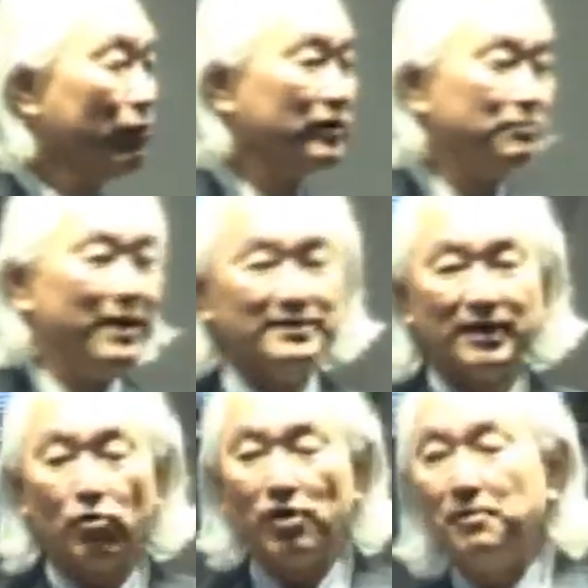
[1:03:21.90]
which means
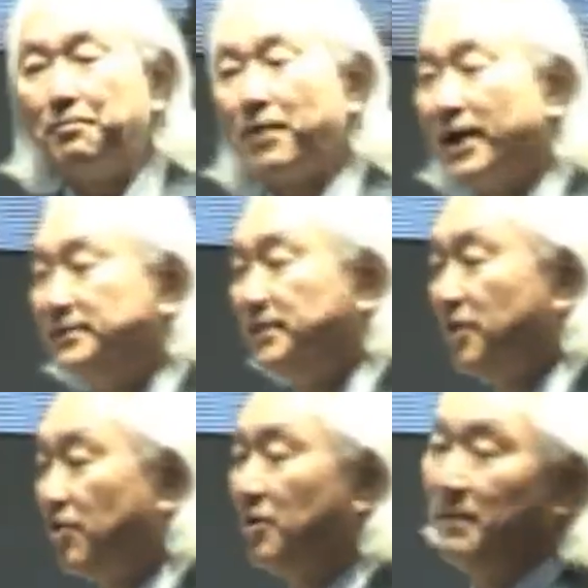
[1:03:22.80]
that oil
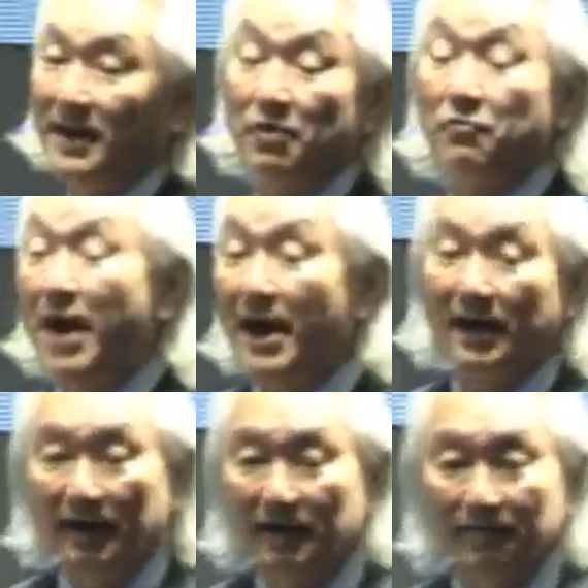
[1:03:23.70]
prices are going to be
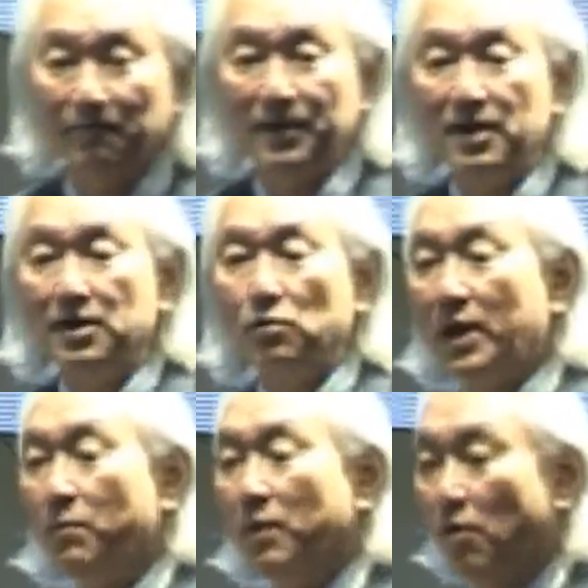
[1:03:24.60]
erratic.
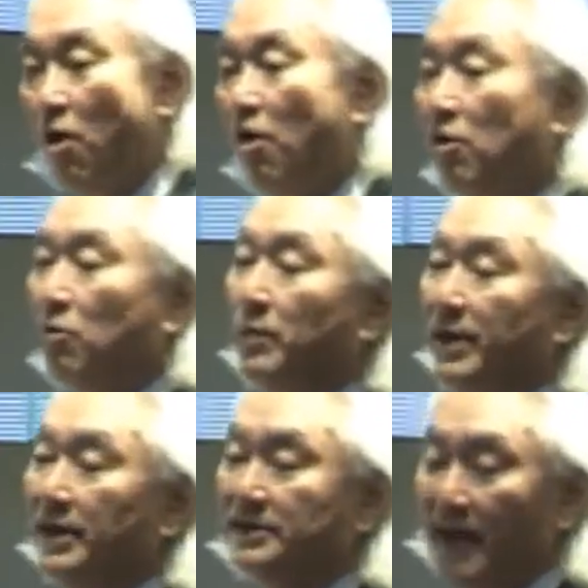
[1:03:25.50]
We will
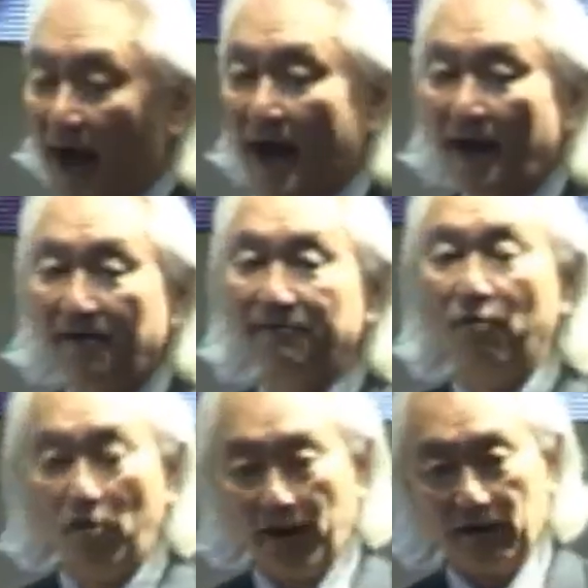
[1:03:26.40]
always have
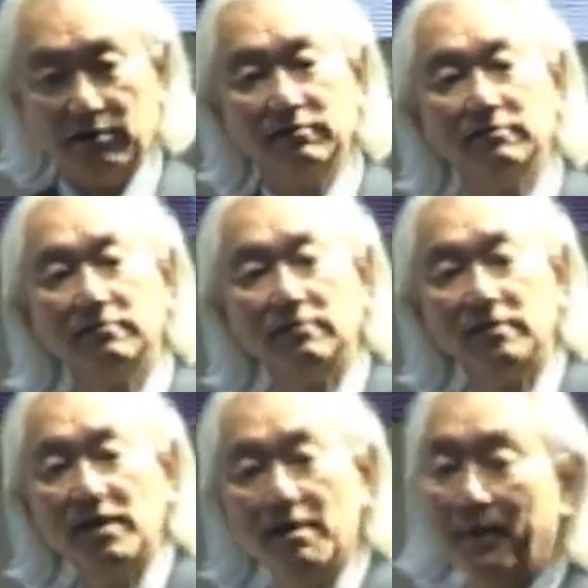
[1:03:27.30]
oil
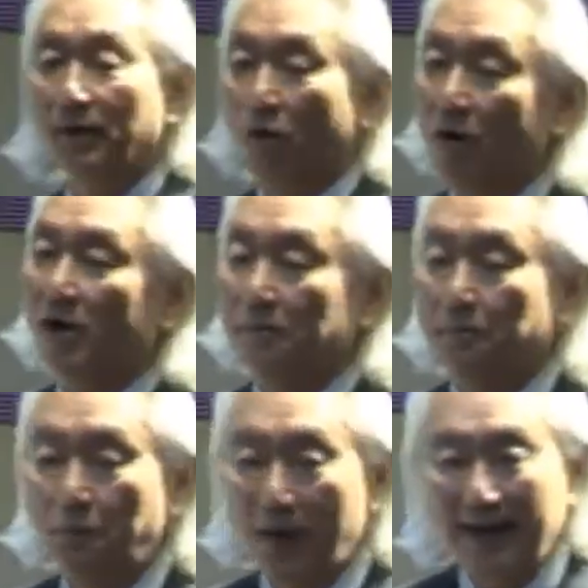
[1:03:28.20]
but
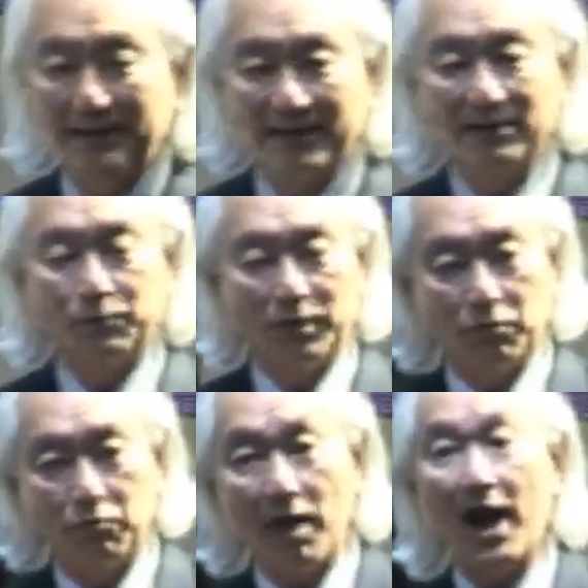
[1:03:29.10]
oil prices
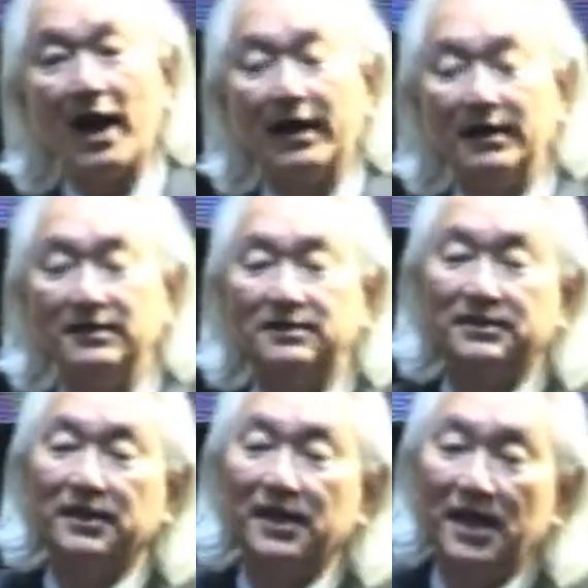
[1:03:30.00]
will
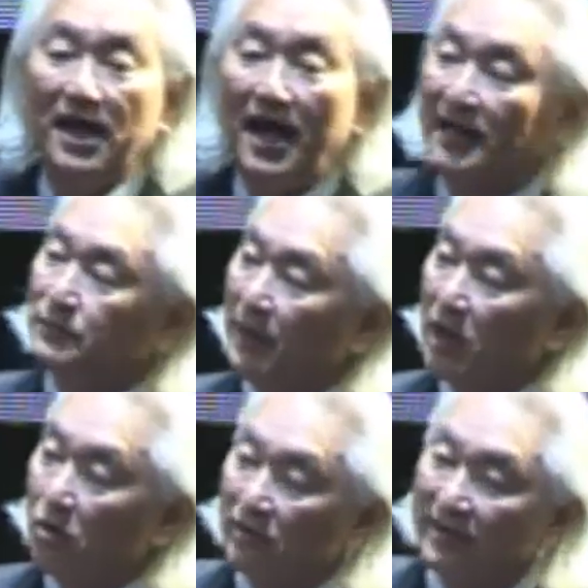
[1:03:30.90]
rise as we
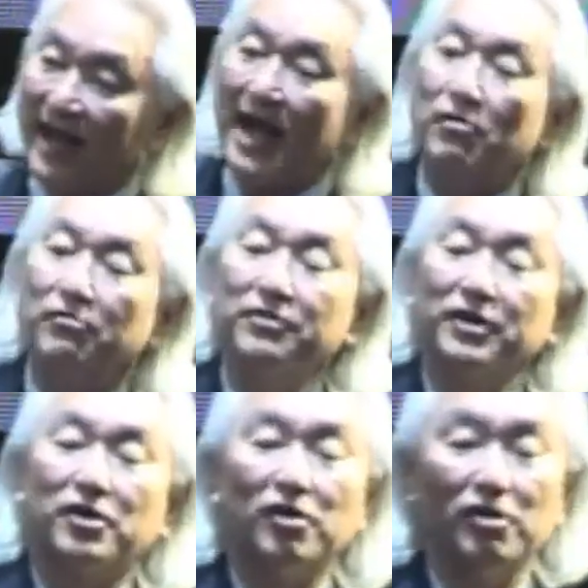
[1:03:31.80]
go down
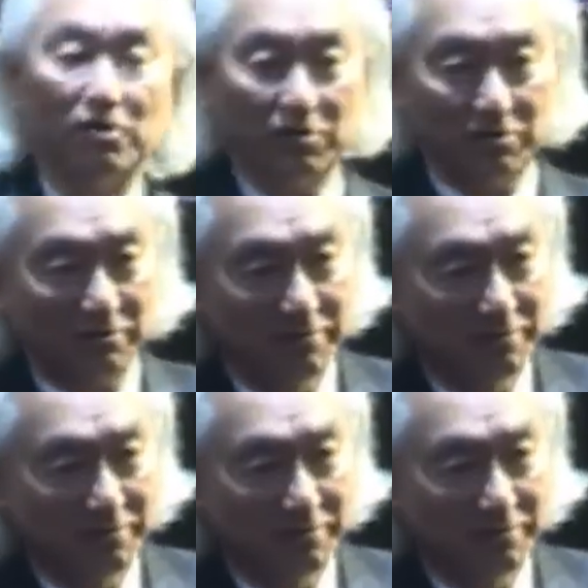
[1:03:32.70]
the curve.